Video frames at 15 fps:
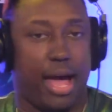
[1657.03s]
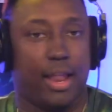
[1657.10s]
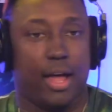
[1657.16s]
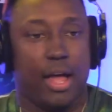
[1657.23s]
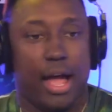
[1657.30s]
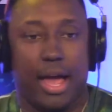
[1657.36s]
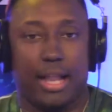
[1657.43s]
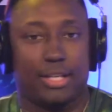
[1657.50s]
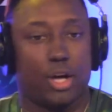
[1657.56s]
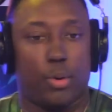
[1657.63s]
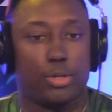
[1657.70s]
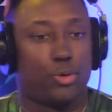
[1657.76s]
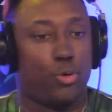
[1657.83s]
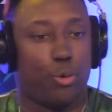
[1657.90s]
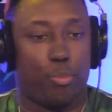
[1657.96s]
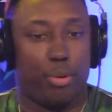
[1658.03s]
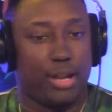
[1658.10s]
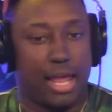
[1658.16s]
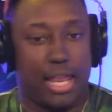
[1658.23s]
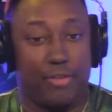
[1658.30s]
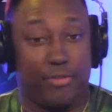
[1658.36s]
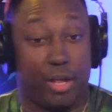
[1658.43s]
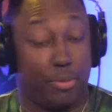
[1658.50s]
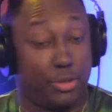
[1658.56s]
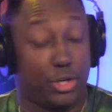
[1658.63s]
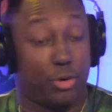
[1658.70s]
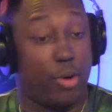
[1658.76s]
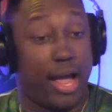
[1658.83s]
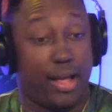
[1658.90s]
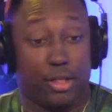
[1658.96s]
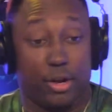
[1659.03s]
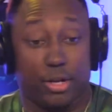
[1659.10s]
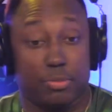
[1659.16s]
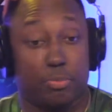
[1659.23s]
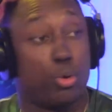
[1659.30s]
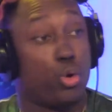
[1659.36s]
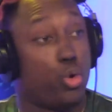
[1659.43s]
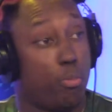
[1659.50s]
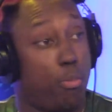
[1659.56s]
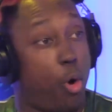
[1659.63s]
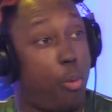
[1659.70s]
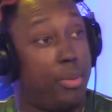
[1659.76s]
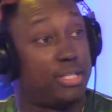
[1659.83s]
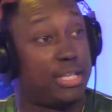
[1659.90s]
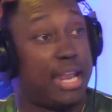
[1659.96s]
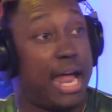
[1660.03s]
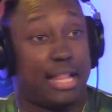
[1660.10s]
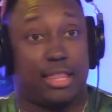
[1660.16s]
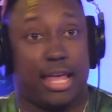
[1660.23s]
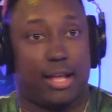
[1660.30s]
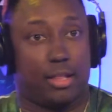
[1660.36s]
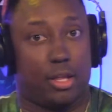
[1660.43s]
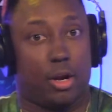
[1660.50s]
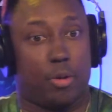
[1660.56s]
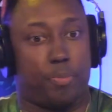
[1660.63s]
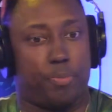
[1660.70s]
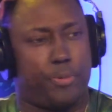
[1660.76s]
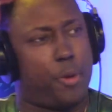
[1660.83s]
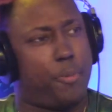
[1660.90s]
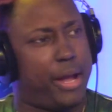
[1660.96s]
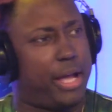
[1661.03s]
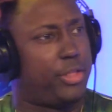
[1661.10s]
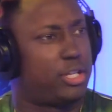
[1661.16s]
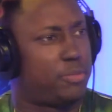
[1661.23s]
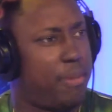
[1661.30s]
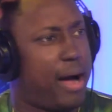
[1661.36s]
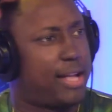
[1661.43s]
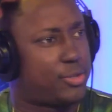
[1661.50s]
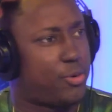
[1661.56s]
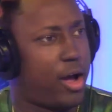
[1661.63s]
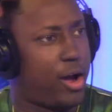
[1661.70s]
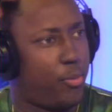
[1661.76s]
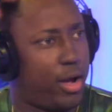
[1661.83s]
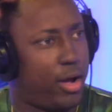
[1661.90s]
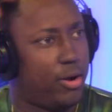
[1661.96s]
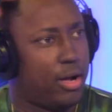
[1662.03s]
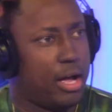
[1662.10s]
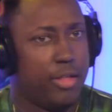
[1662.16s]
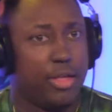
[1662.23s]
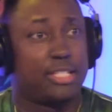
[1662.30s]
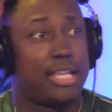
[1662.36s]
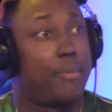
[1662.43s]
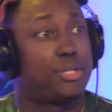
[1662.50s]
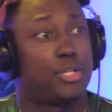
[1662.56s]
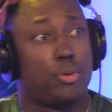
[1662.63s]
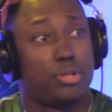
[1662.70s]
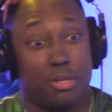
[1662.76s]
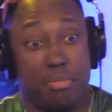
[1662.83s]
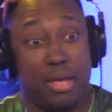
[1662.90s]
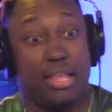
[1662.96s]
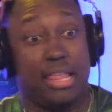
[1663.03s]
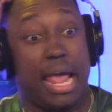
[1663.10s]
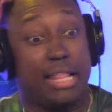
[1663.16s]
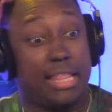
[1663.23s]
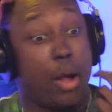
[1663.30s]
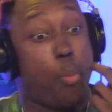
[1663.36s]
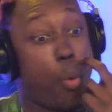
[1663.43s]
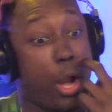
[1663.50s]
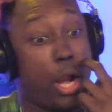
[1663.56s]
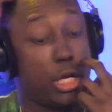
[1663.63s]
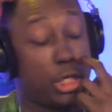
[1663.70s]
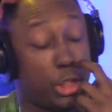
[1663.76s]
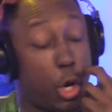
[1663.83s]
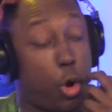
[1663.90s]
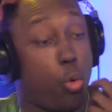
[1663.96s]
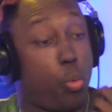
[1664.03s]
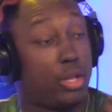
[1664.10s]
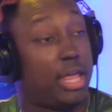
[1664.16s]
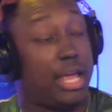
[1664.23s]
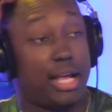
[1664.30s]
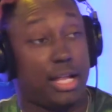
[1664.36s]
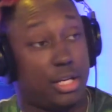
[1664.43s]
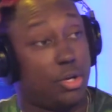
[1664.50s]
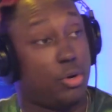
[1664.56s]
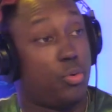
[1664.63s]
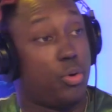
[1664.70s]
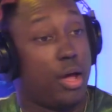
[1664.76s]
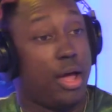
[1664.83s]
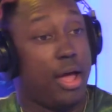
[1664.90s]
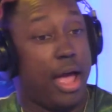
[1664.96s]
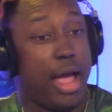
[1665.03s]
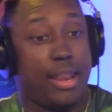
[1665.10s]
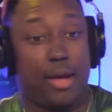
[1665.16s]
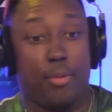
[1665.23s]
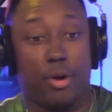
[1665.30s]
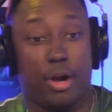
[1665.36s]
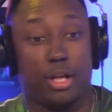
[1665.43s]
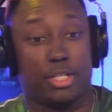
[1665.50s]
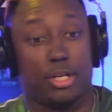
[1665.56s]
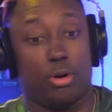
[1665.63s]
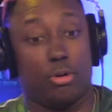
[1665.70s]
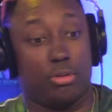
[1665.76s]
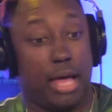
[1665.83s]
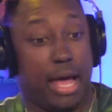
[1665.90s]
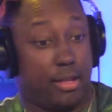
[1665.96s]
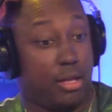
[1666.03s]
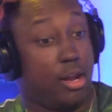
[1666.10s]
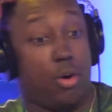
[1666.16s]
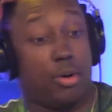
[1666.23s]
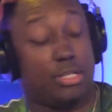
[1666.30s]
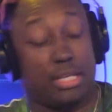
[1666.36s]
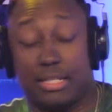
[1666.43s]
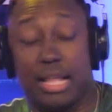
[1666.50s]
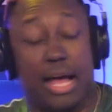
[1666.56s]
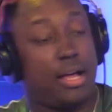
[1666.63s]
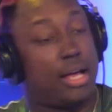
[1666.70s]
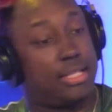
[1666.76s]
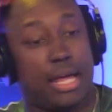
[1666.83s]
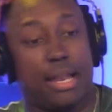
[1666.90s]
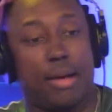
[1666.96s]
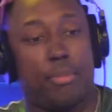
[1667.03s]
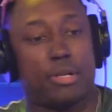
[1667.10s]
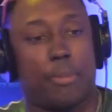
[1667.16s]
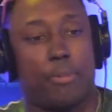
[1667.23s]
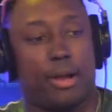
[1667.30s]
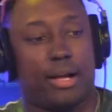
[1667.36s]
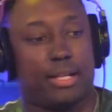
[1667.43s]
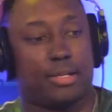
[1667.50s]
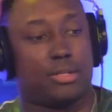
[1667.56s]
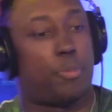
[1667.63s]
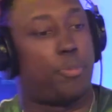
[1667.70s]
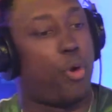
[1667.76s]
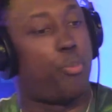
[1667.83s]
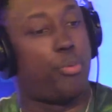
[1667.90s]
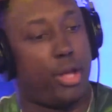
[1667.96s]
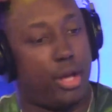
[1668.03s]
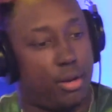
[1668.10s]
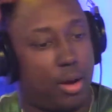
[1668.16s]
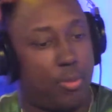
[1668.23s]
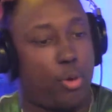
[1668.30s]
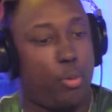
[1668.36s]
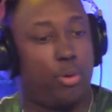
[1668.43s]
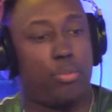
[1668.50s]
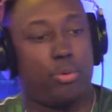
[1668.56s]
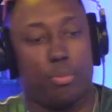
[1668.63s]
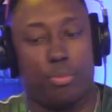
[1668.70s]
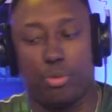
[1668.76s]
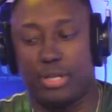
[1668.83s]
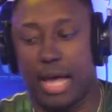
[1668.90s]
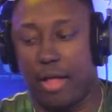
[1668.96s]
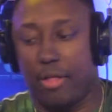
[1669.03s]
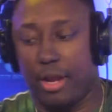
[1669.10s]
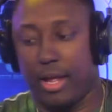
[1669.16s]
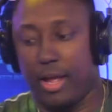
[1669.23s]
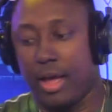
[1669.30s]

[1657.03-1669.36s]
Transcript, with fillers: Yeah. And it's always cool to bring that levity. But you're right, there is brutal moments. And I think they're picking their spots quite well. This episode, to me, they wanted to show what they can do, and they wanted to show that, you know, it's not, like I said, I feel like this is appropriate brutality.